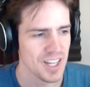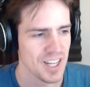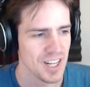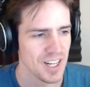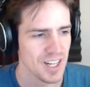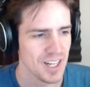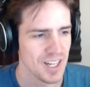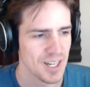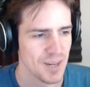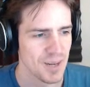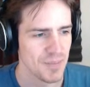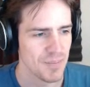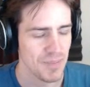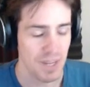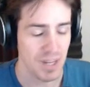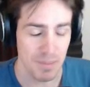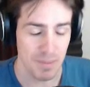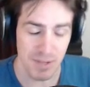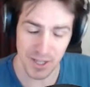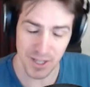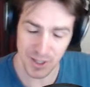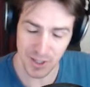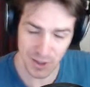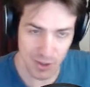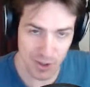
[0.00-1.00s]
um, and I'm
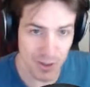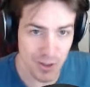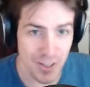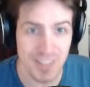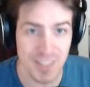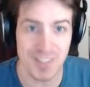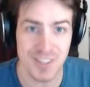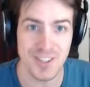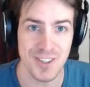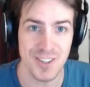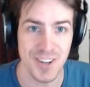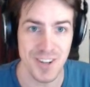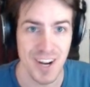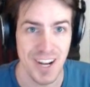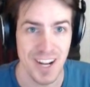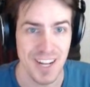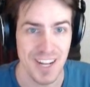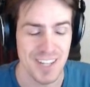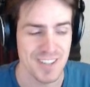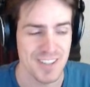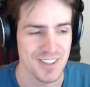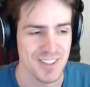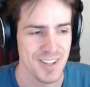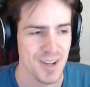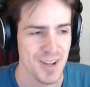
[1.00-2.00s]
making great
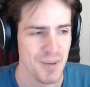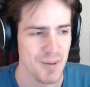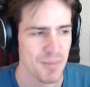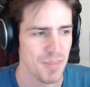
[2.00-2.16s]
strides.